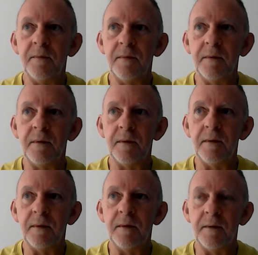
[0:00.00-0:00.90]

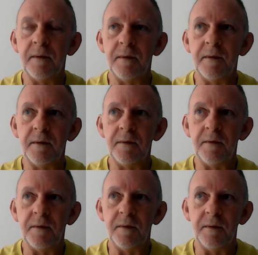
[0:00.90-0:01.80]

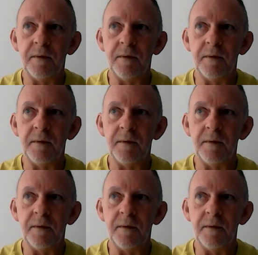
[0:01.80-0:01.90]
[no speech]